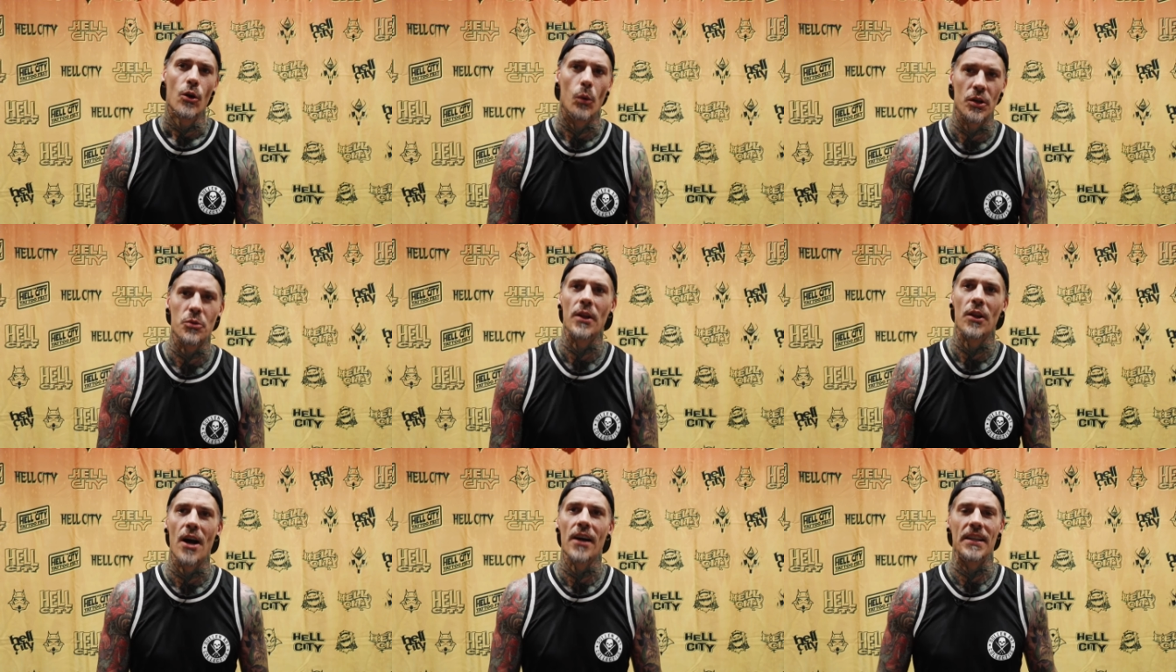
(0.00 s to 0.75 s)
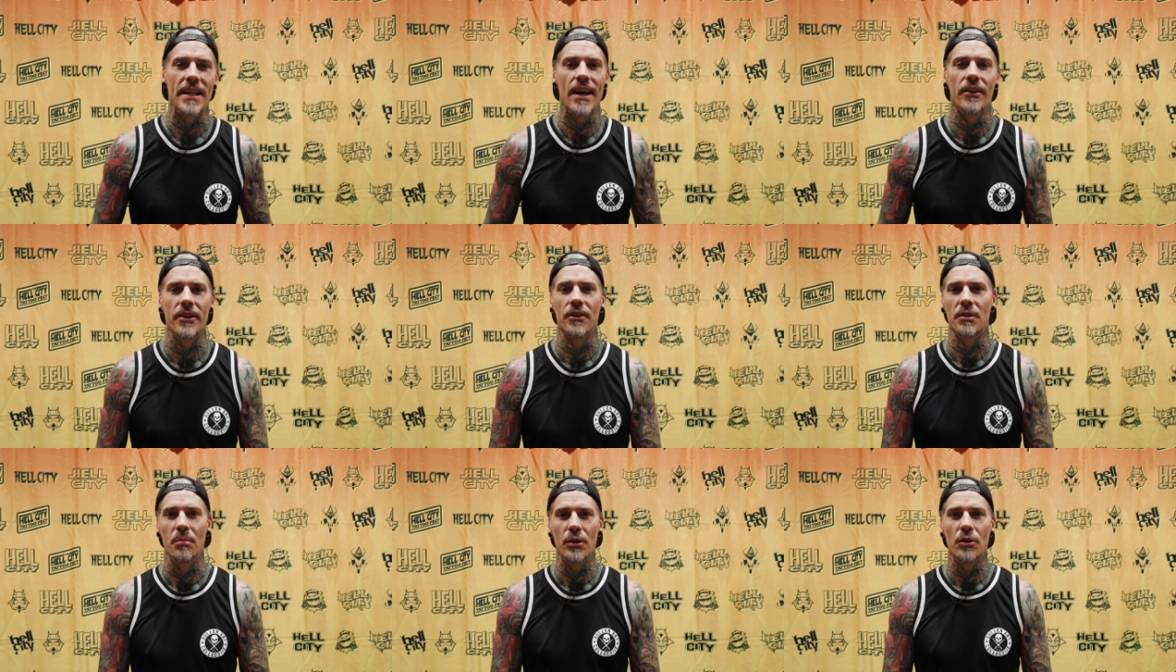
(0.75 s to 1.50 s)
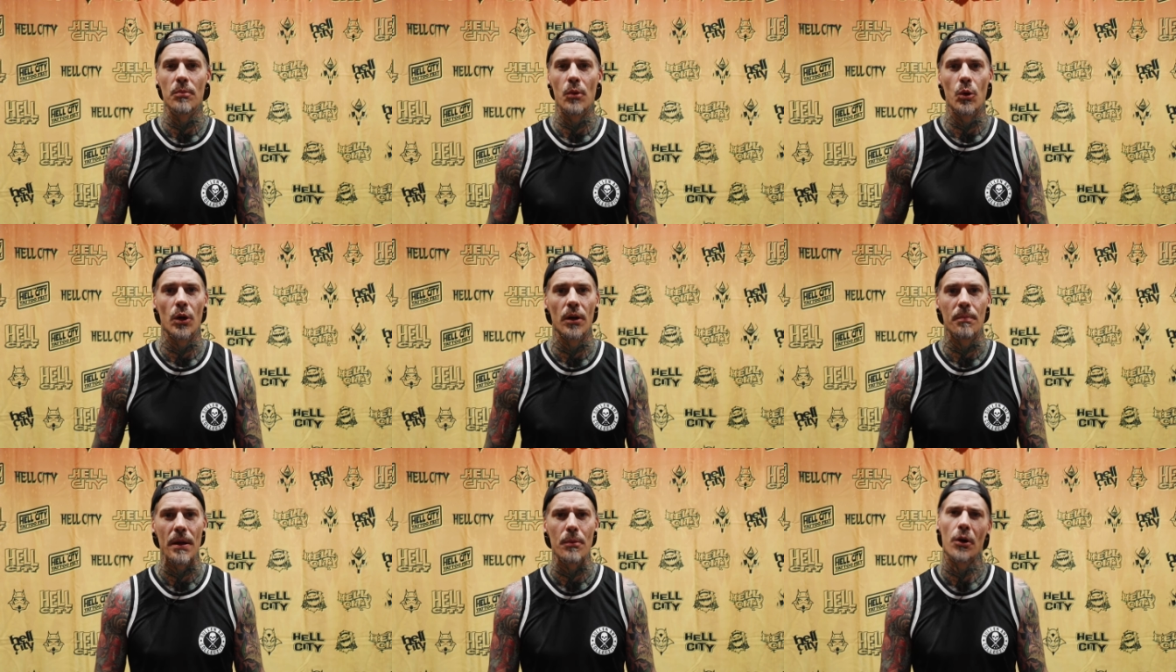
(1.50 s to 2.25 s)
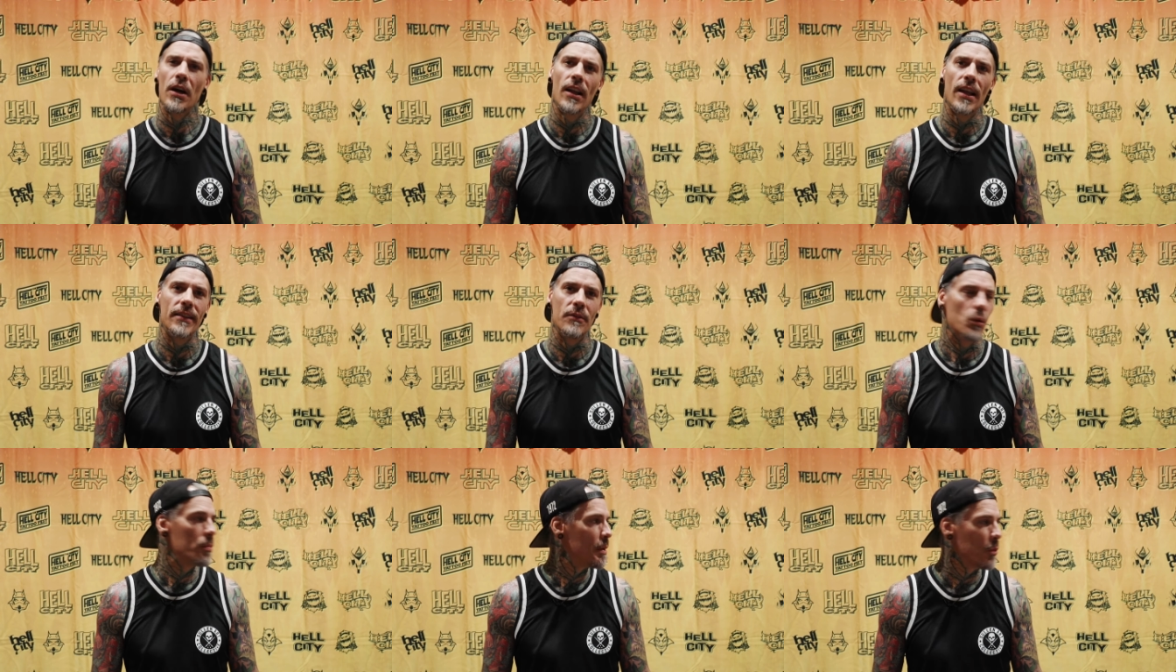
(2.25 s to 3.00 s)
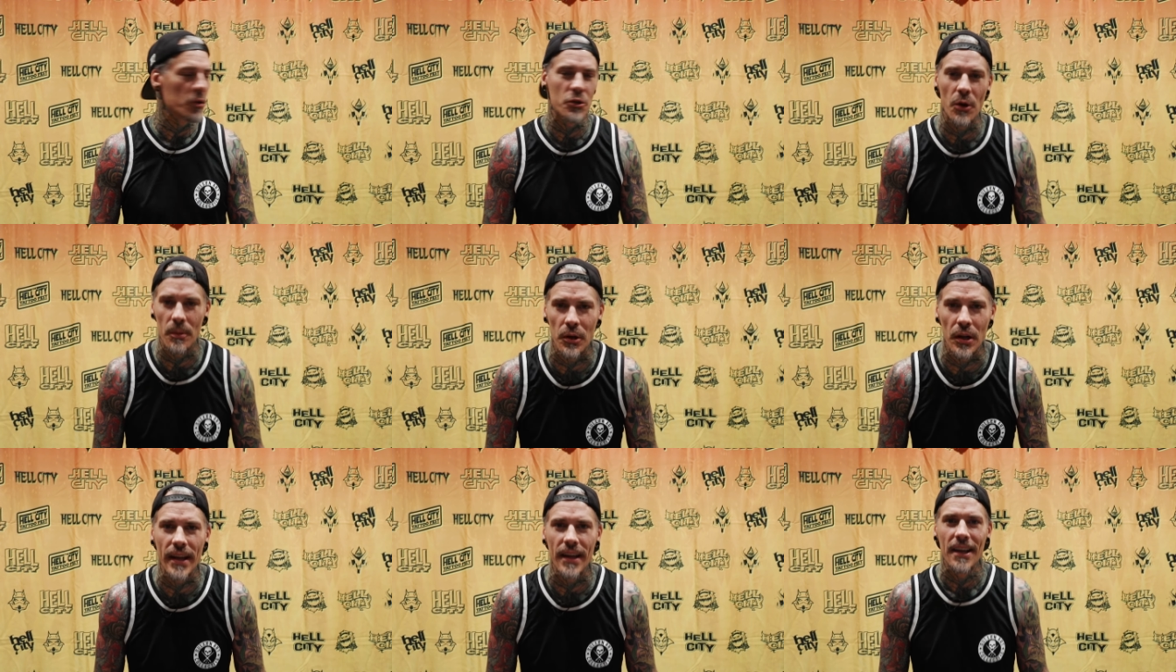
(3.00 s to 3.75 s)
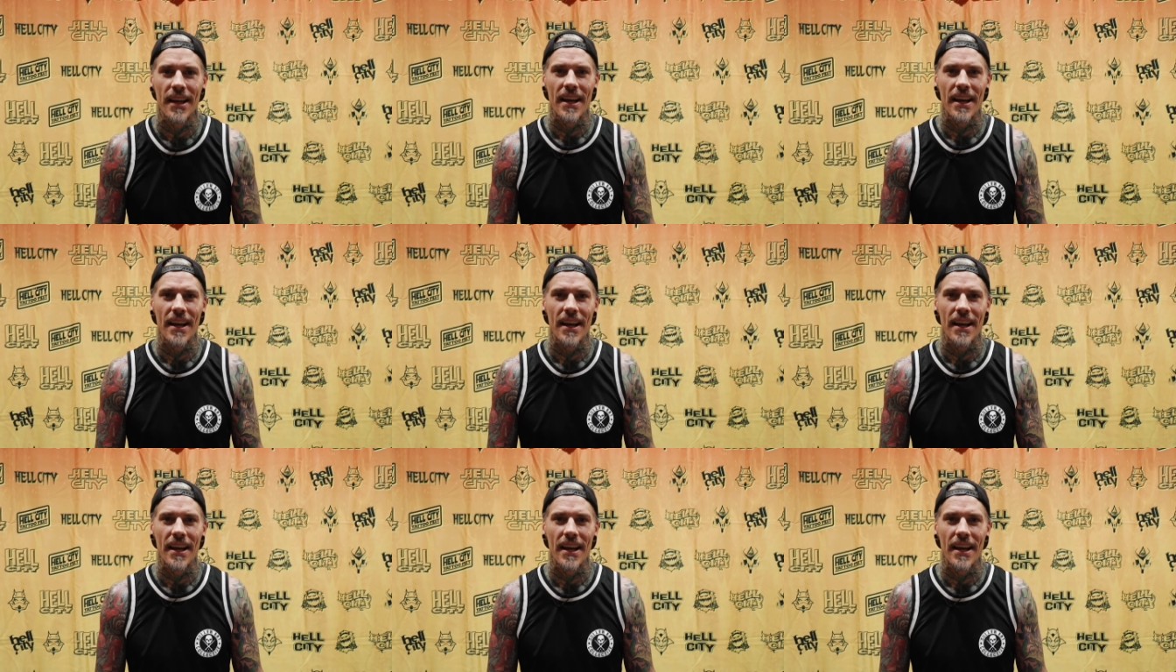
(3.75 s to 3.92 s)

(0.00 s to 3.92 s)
once we locked it down here at the Biltmore, people are kind of like, when people show up, they're like,